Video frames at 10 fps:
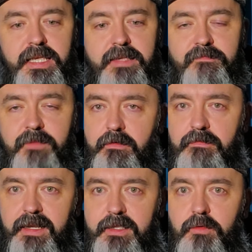It very
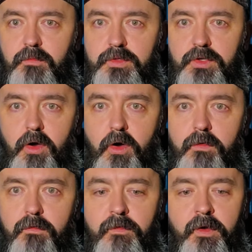rarely comes
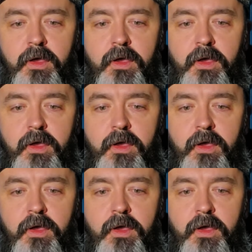off